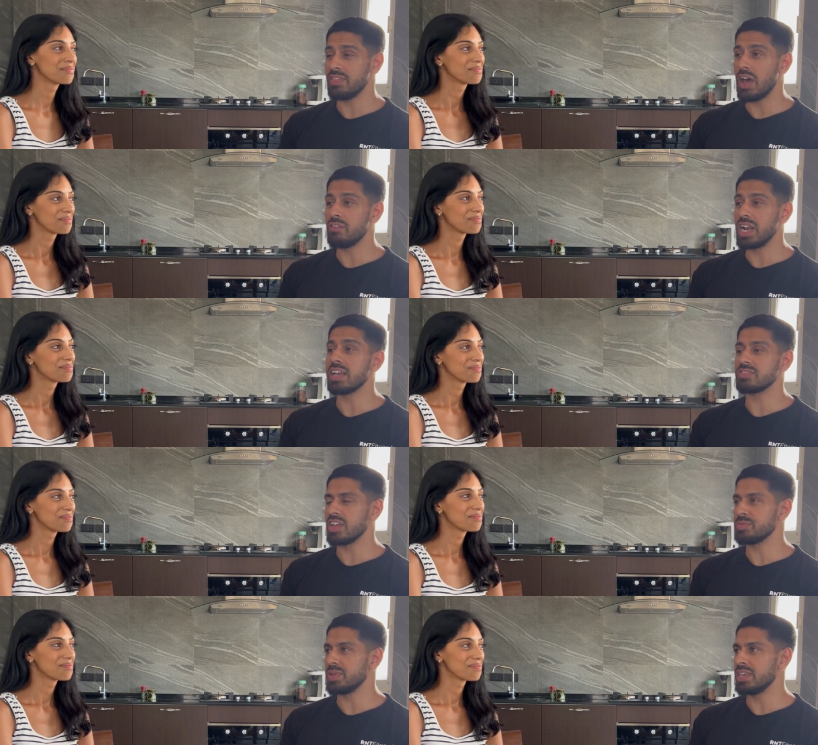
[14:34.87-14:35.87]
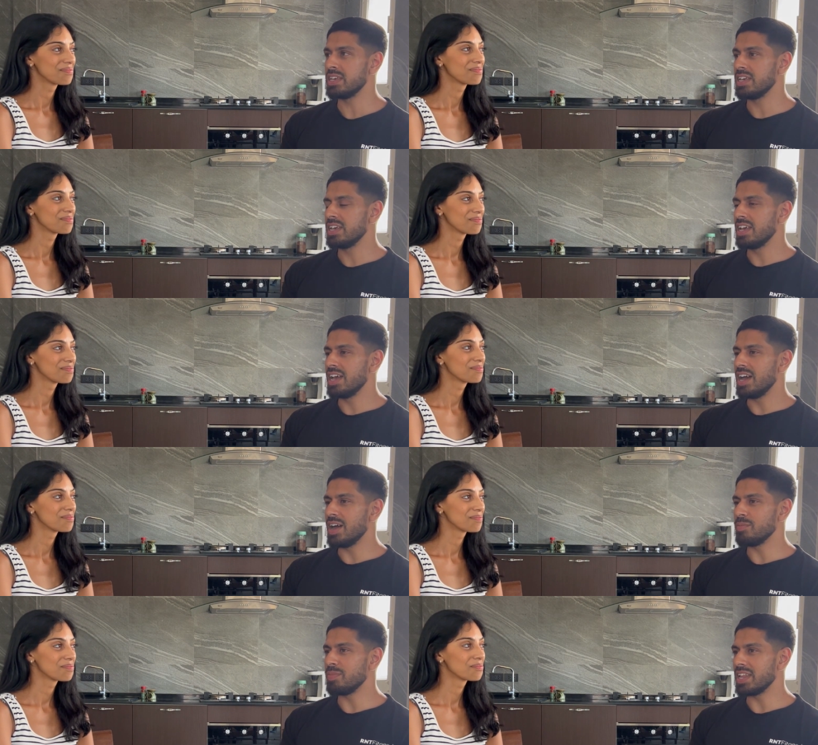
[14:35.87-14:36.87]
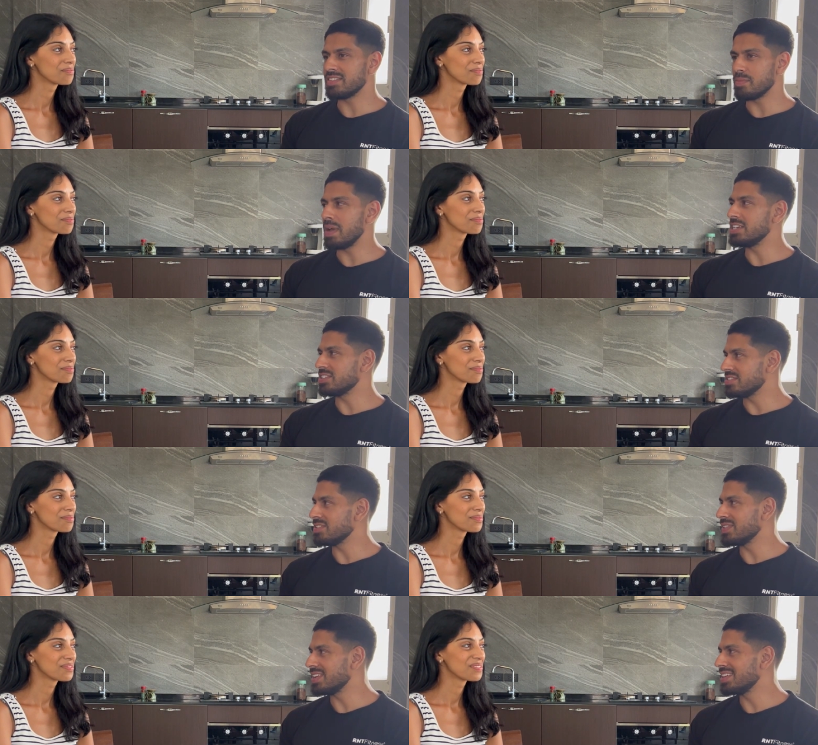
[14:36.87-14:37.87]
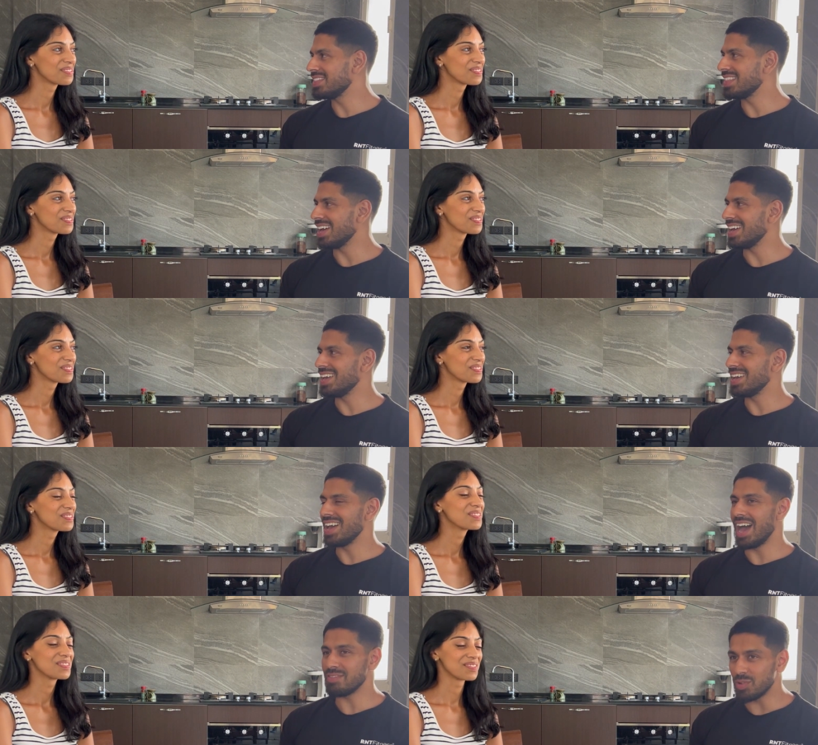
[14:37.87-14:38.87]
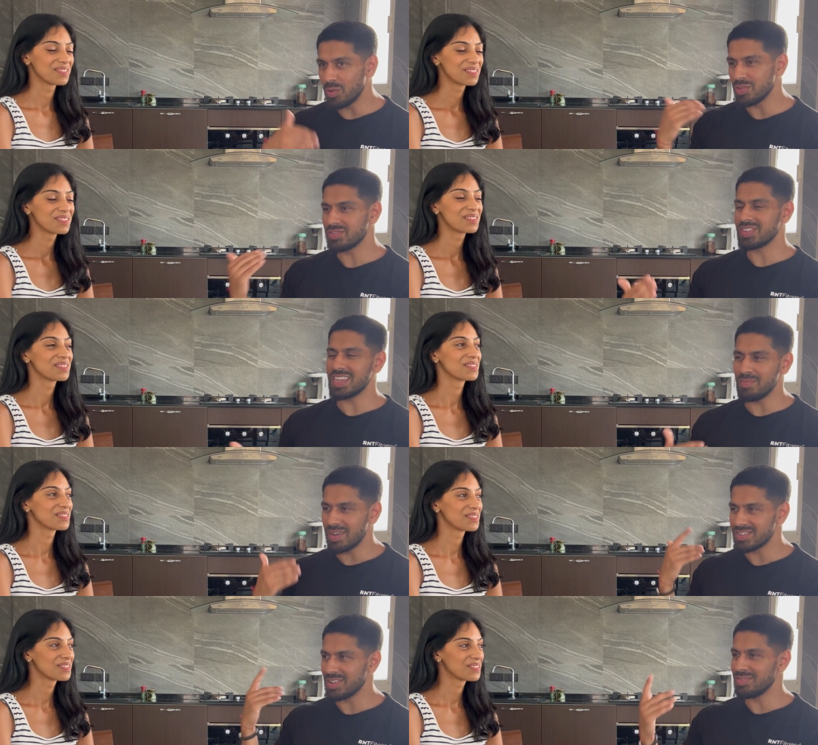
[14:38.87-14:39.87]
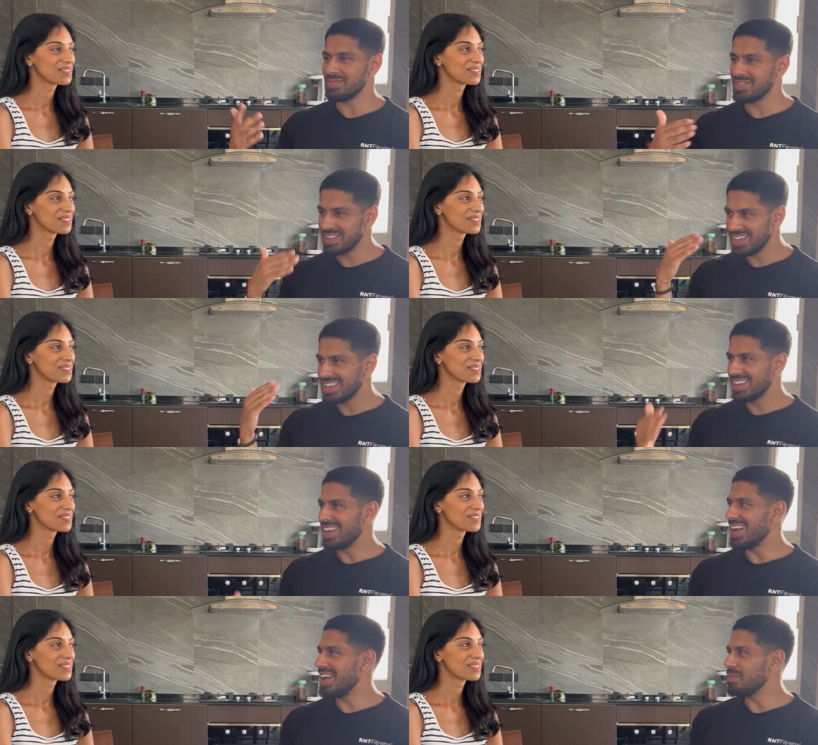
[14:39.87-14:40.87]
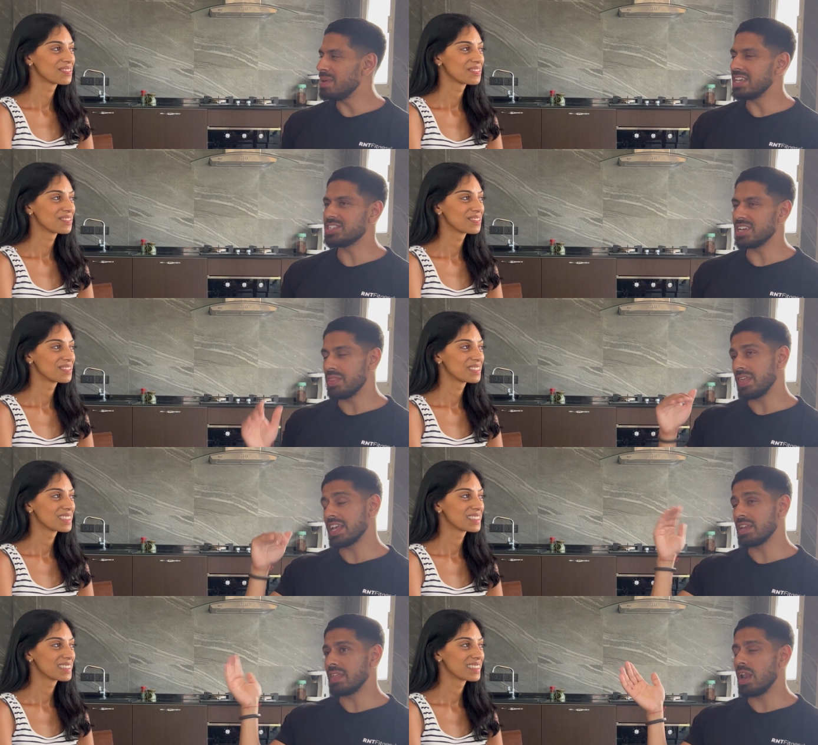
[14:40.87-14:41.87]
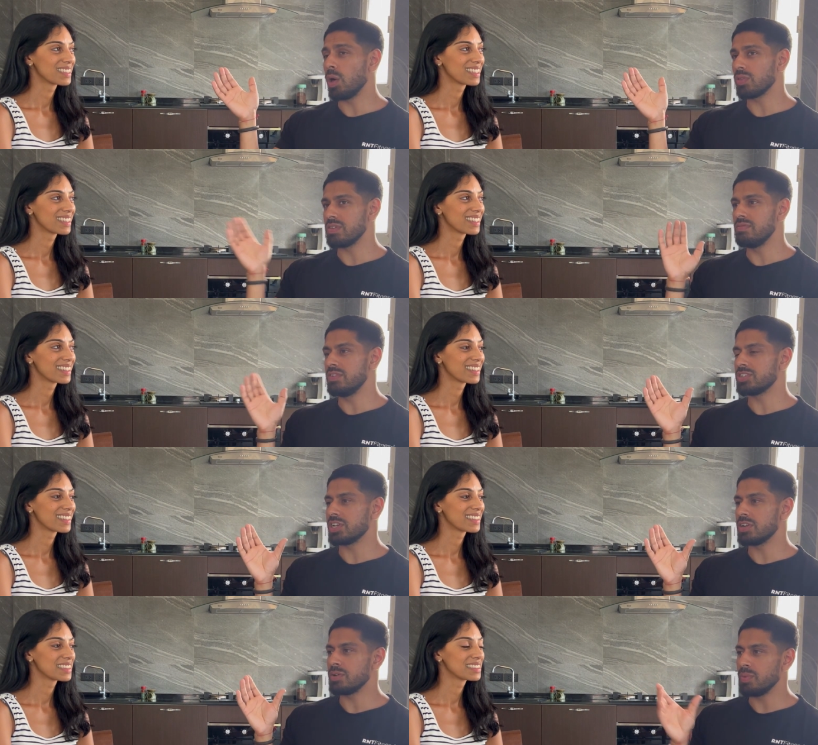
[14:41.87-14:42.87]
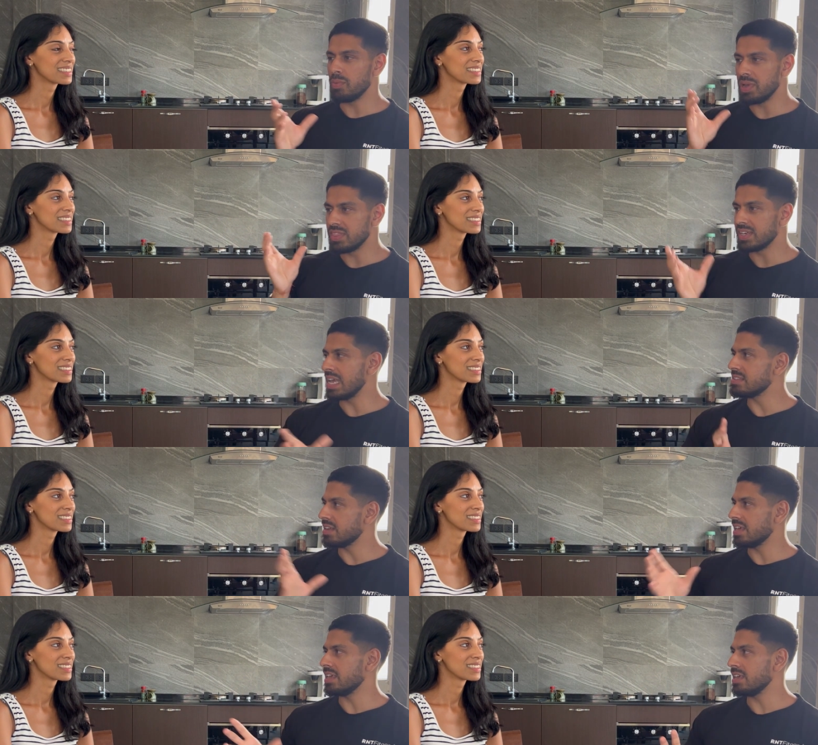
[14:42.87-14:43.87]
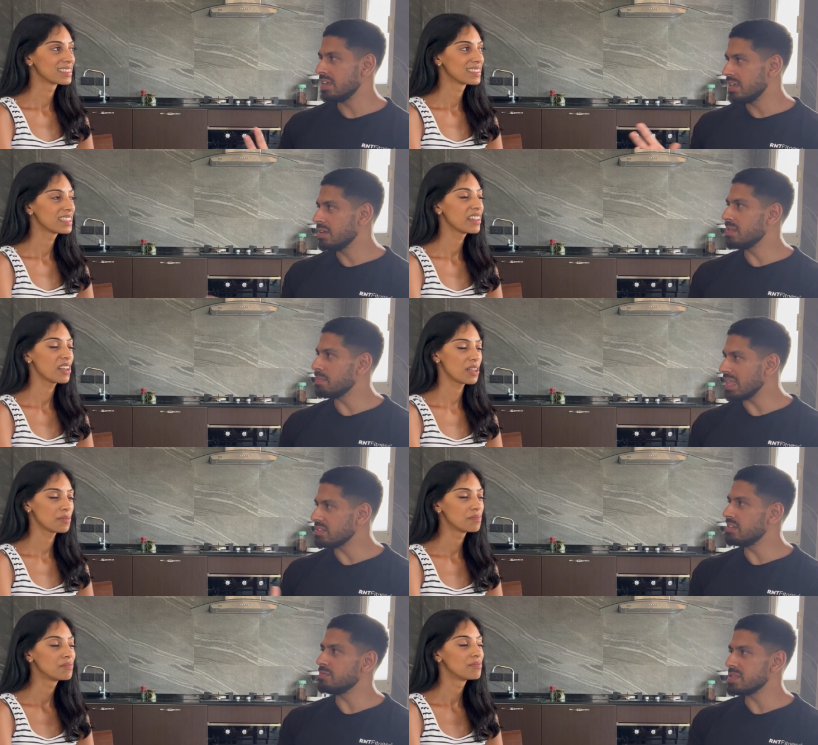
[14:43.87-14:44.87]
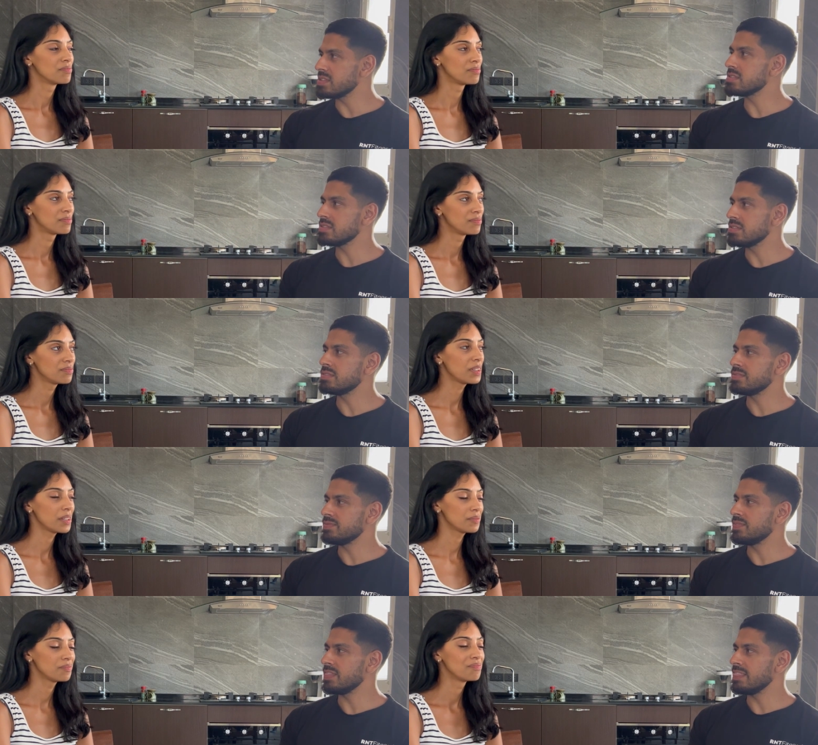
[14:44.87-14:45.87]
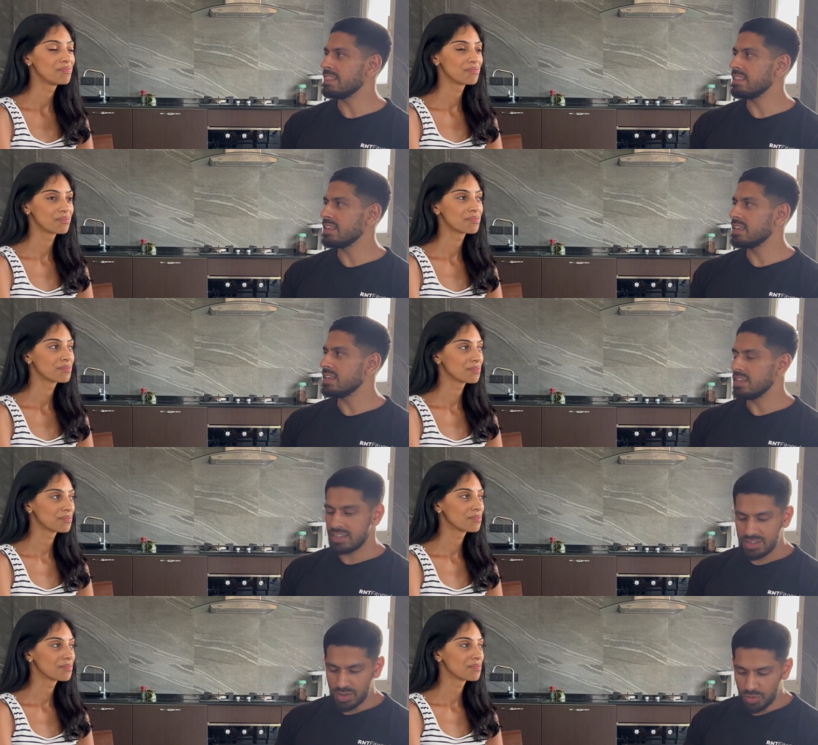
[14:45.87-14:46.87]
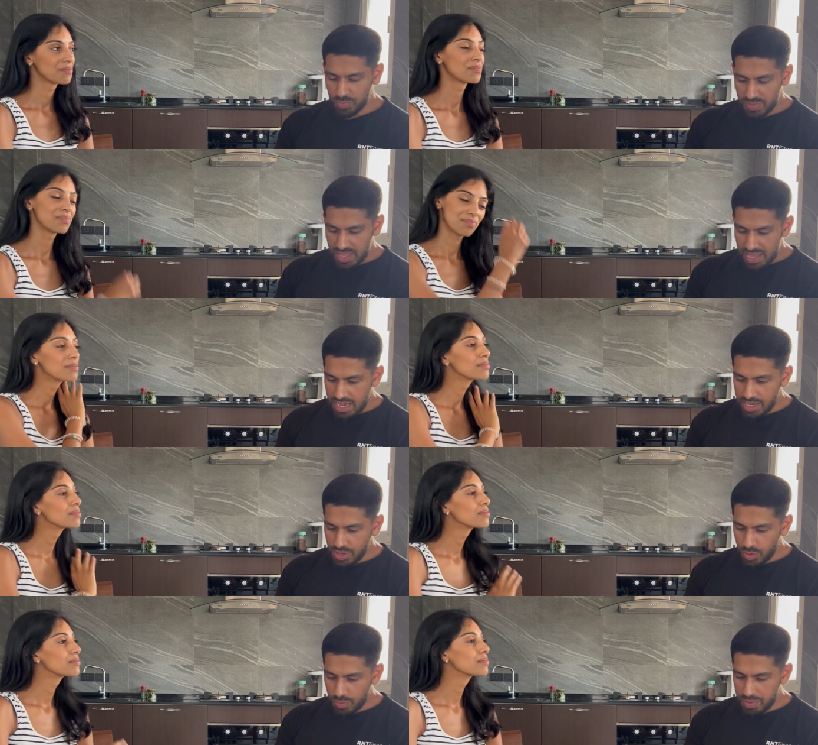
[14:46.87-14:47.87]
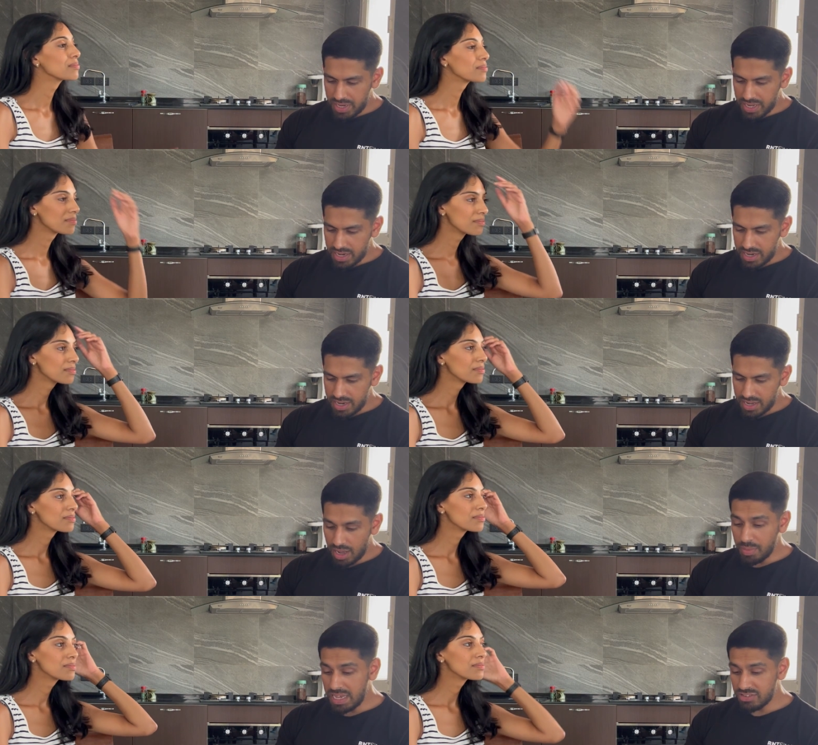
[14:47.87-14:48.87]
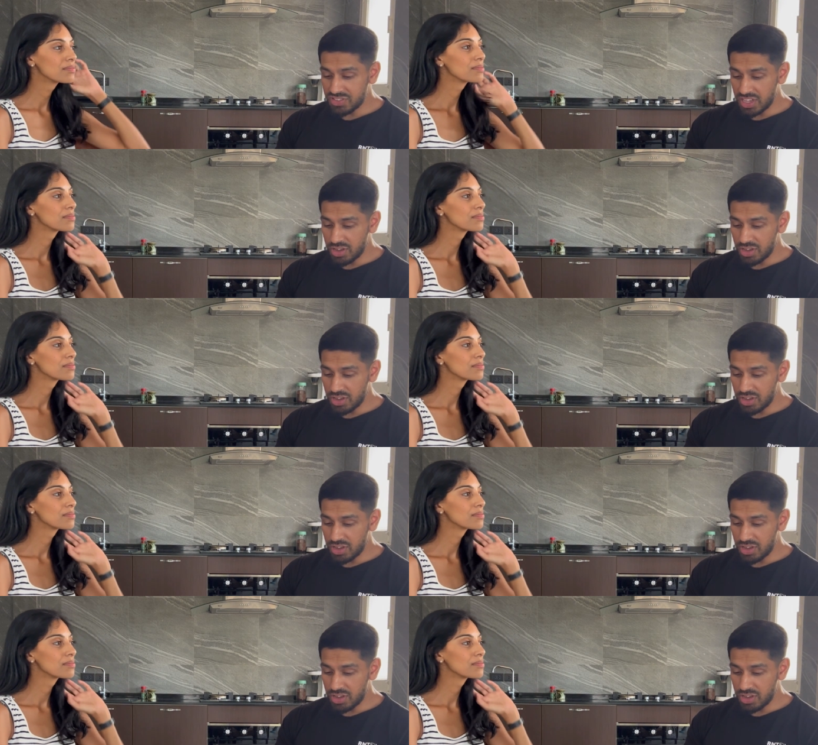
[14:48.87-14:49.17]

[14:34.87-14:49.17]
Speaker 1: that really excites me. Um, but it's the patience of it that I have to always keep myself uh, patient and thinking of that long term vision when we're in the day to day battle of business. Yeah. Cool. In your opinion, I'll be interested,